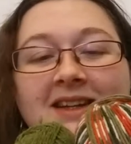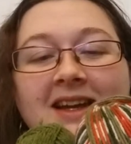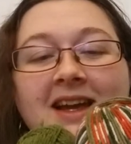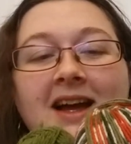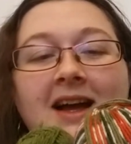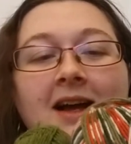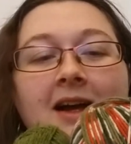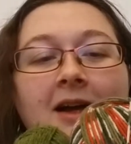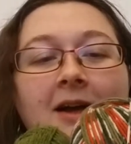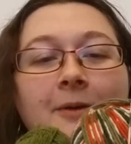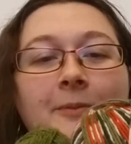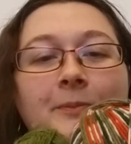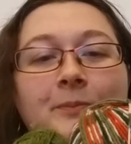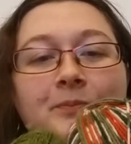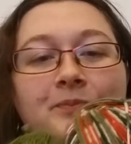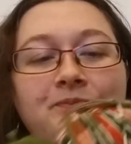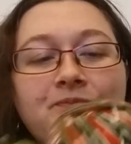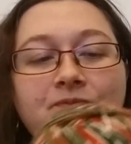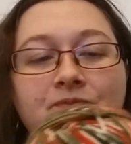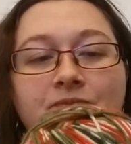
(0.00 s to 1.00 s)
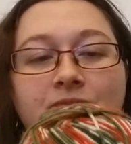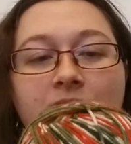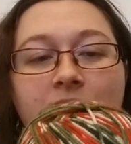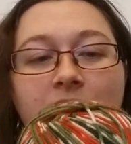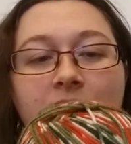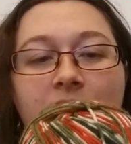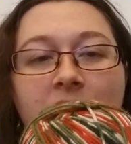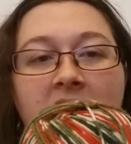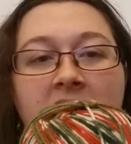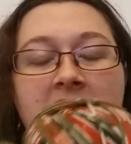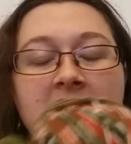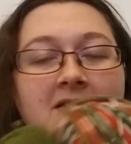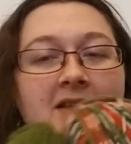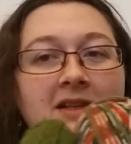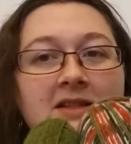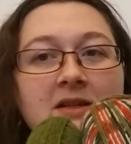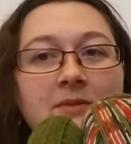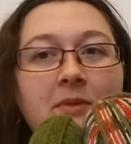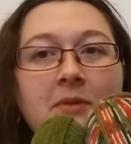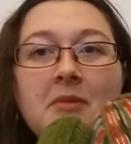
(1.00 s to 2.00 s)
So
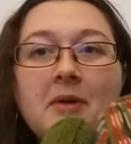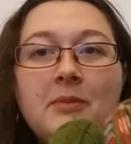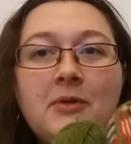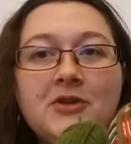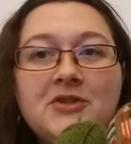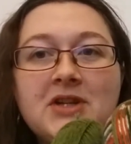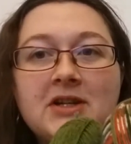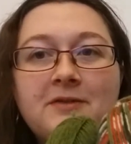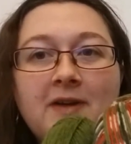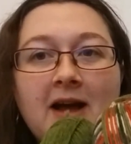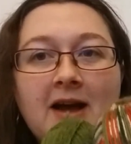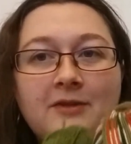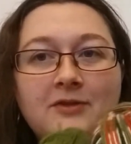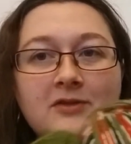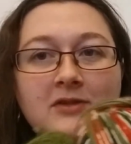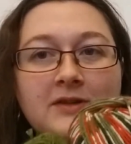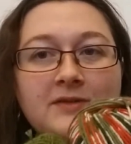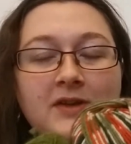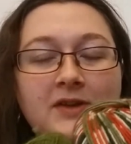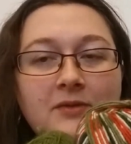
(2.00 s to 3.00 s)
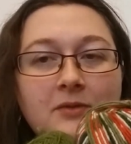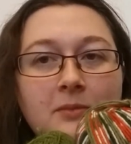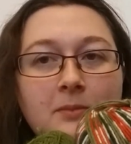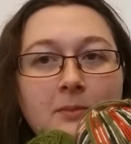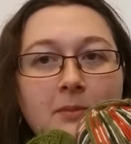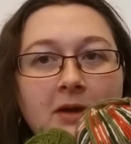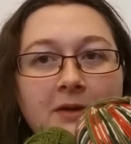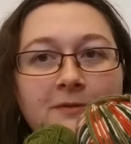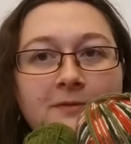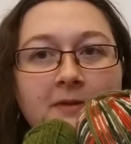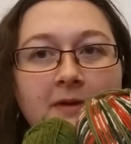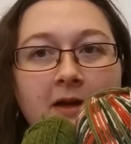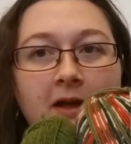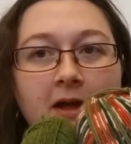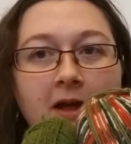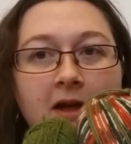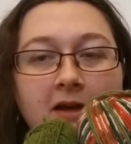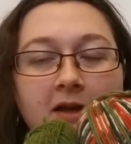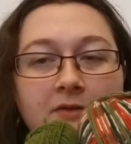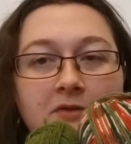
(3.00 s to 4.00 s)
that's going to be my project for after I've given
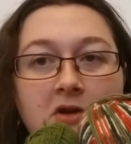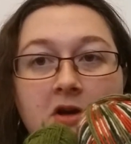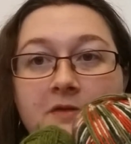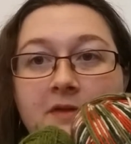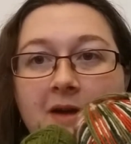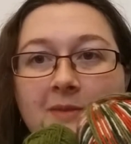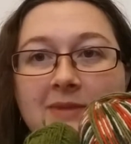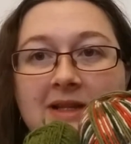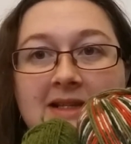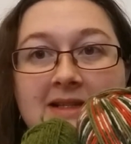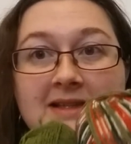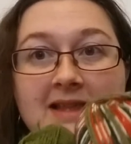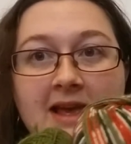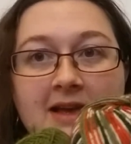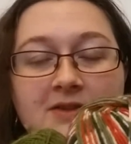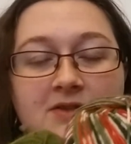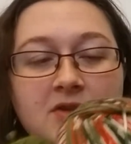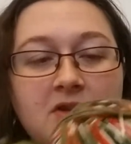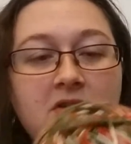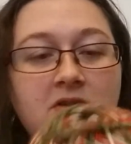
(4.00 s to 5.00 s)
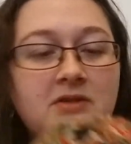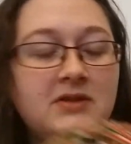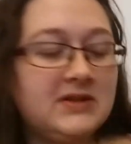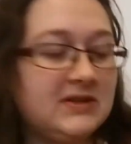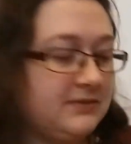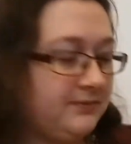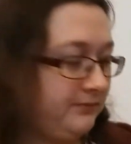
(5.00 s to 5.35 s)
our families their socks.